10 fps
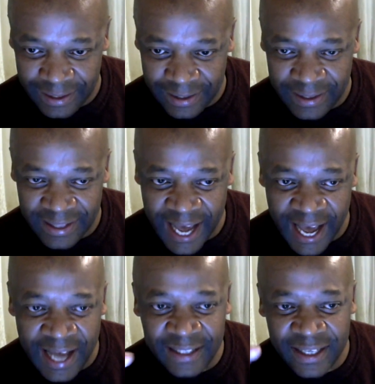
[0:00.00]

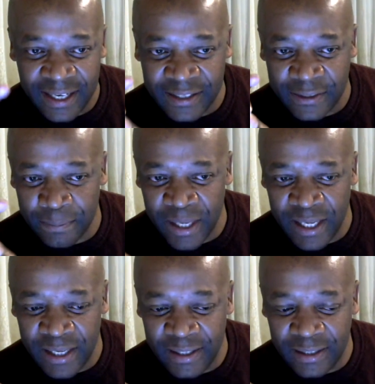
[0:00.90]
That has
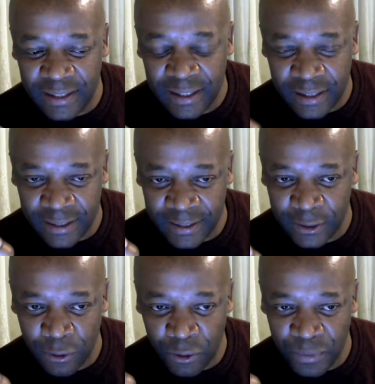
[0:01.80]
made this
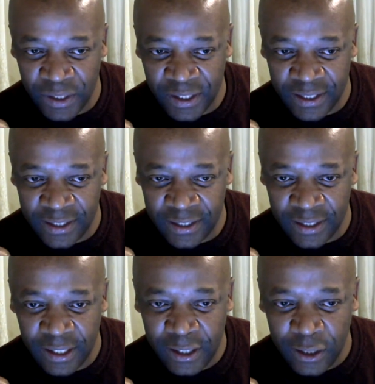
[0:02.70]

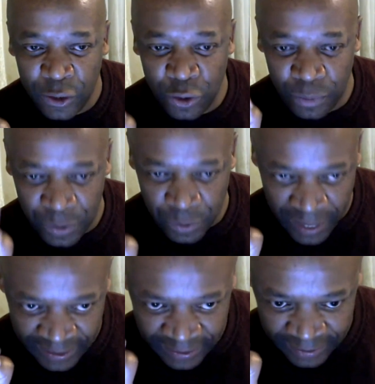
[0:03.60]
community to be
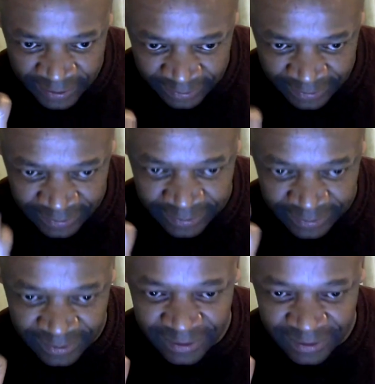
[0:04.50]
what it is.